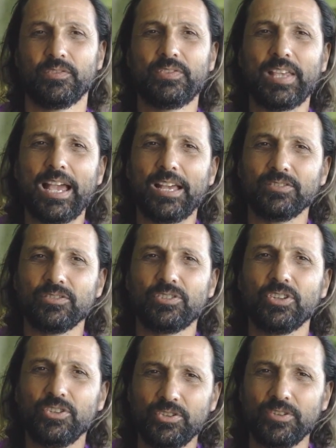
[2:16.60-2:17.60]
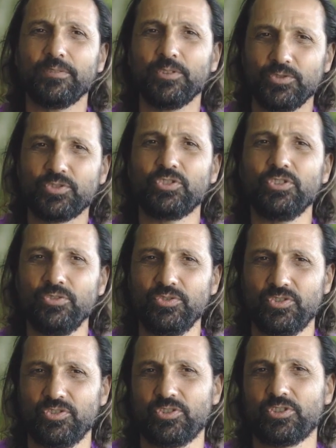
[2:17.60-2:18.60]
that the universe
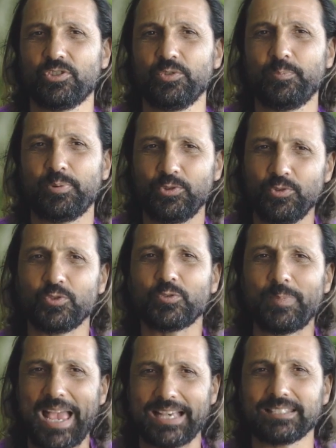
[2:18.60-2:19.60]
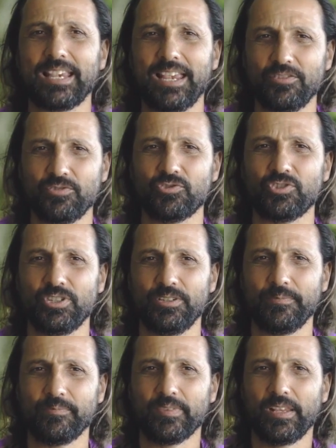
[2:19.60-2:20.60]
uses to produce mass energy
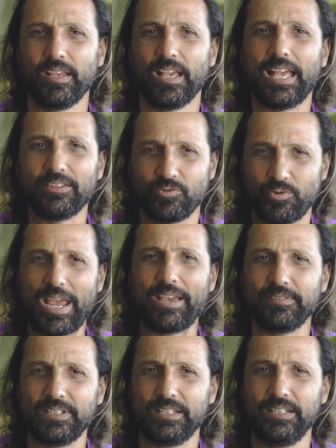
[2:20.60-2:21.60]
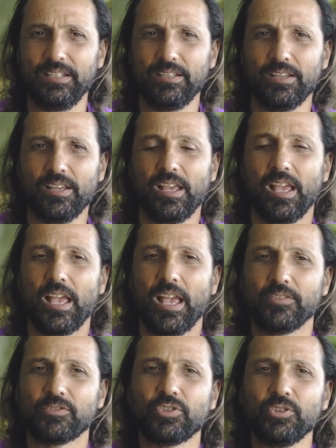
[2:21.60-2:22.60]
and gravity
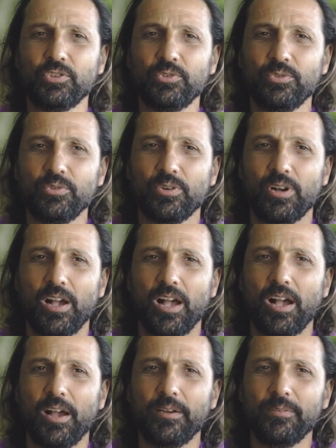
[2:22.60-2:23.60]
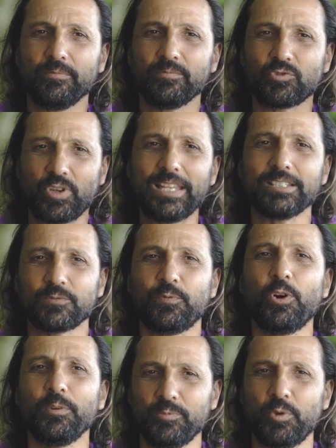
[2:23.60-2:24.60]
to uh,
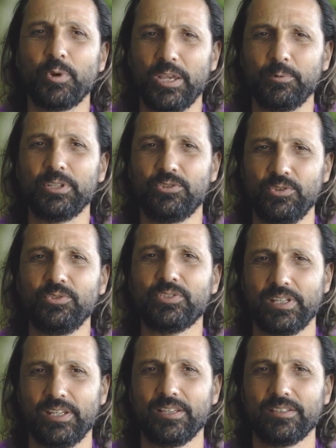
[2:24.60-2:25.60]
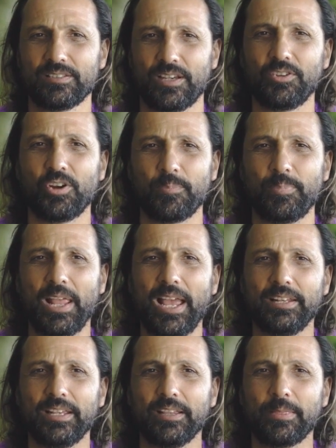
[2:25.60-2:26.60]
transform the way we do things on our
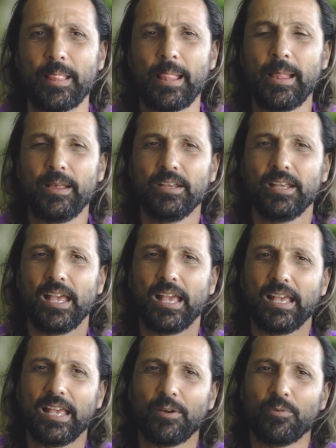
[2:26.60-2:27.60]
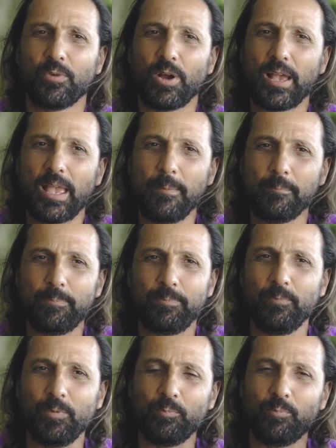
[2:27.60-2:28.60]
planet. And
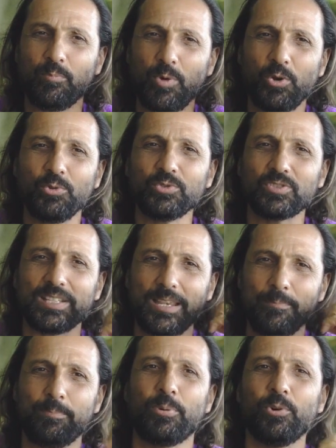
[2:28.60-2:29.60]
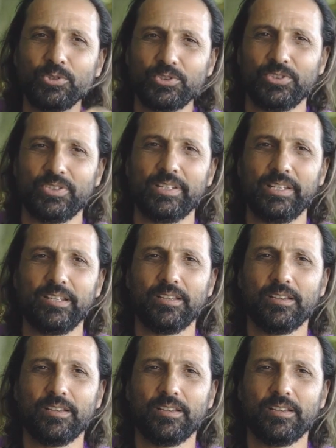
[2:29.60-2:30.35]
most importantly,